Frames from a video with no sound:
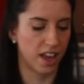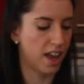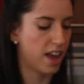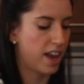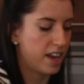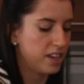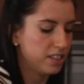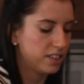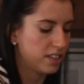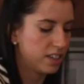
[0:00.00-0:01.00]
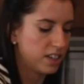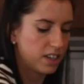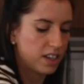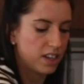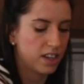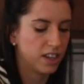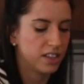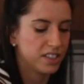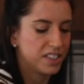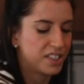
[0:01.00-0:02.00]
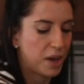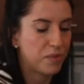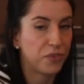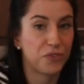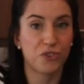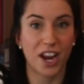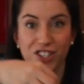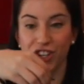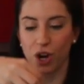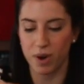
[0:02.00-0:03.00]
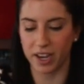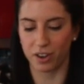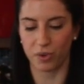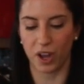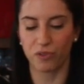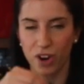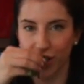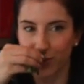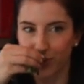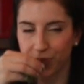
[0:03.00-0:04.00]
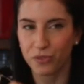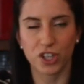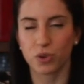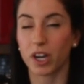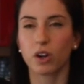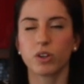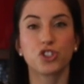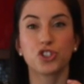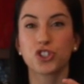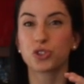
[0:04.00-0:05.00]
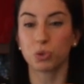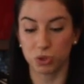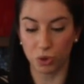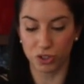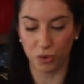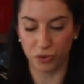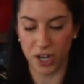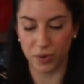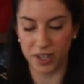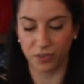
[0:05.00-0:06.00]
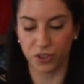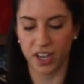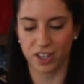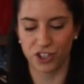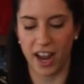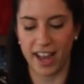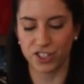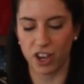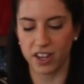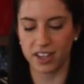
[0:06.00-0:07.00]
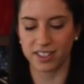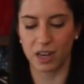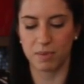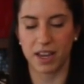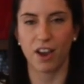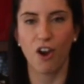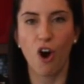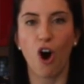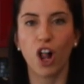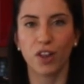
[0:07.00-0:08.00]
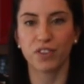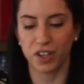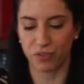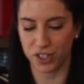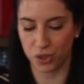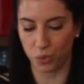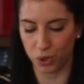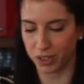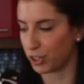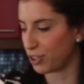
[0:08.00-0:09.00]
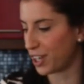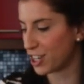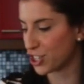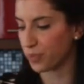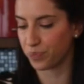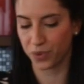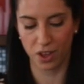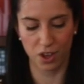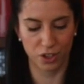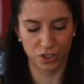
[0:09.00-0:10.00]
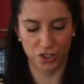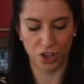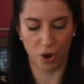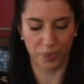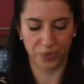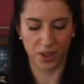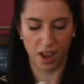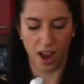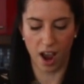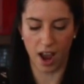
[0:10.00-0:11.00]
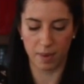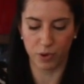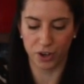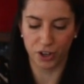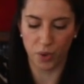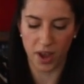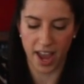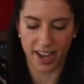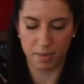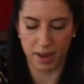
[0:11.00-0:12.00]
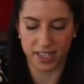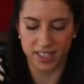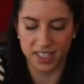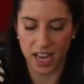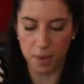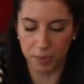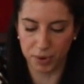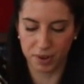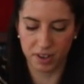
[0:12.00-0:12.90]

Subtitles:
And some fresh oregano. Now fresh oregano is just so fragrant. If you get your hands on it, it's gonna make all of the difference in the world in your dish. So I'm going to go ahead and mix this up.